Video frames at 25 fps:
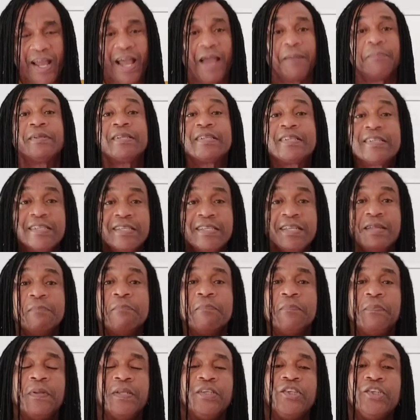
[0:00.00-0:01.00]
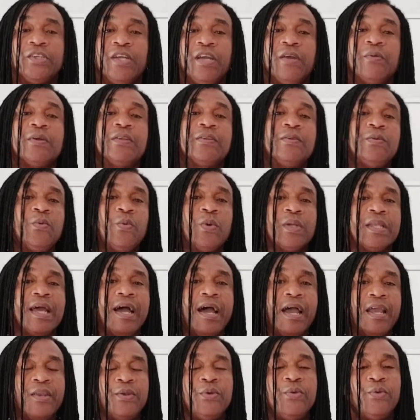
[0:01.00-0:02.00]
I'm simply sharing with you what
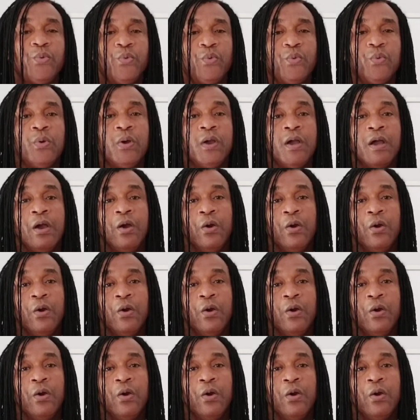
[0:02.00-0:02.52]
I do